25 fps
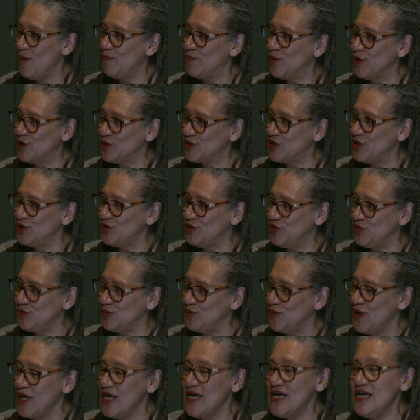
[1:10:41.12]
person
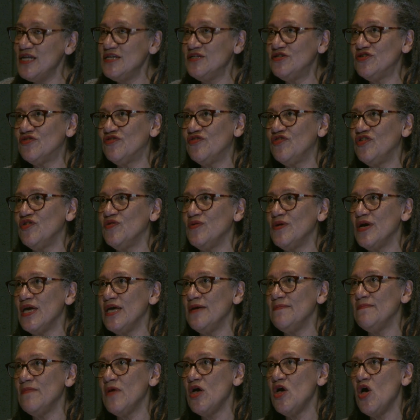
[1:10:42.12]
to interview
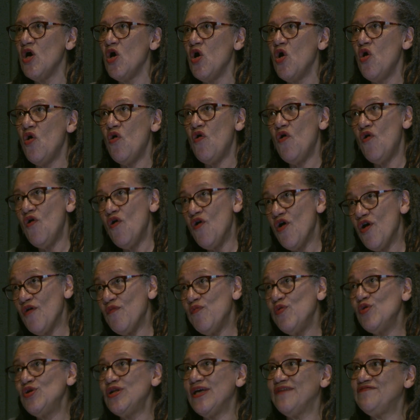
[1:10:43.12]
him,
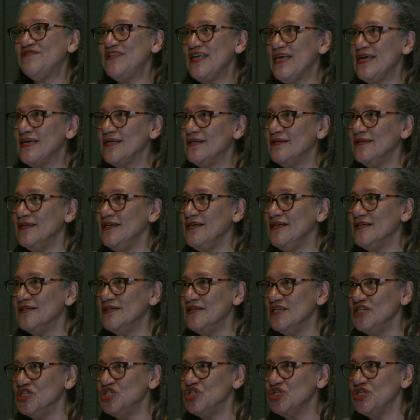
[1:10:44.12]
or would have taken the
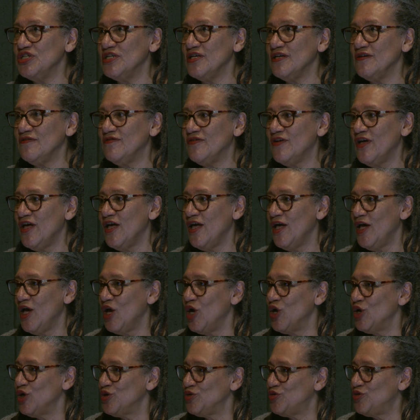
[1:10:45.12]
initiative
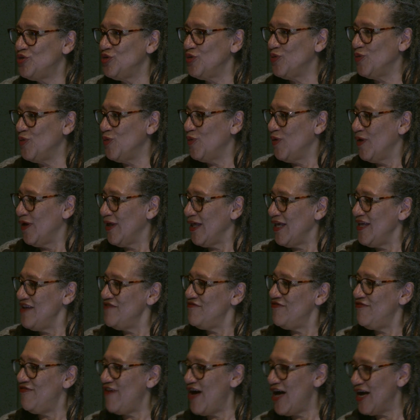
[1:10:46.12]
to
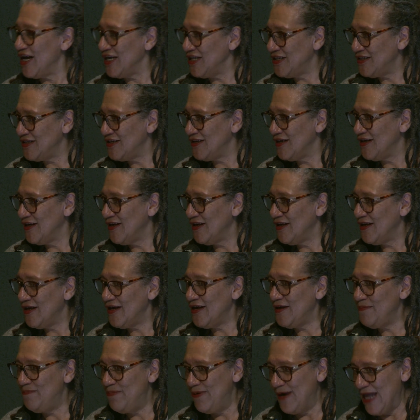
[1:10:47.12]
invite
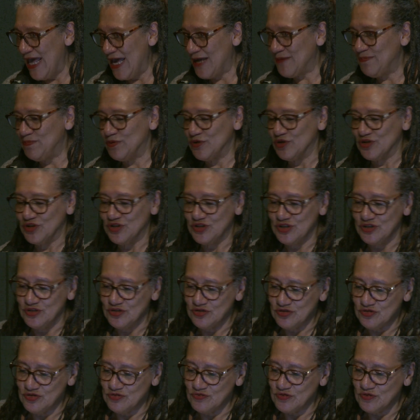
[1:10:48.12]
a black
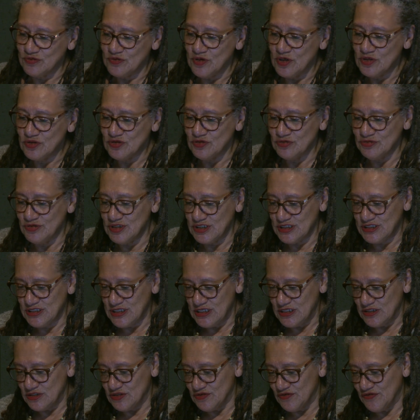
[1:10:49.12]
person to do this
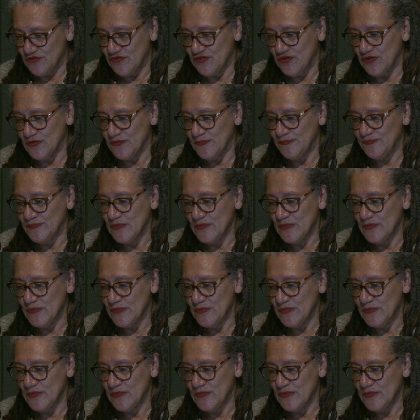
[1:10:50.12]
interview.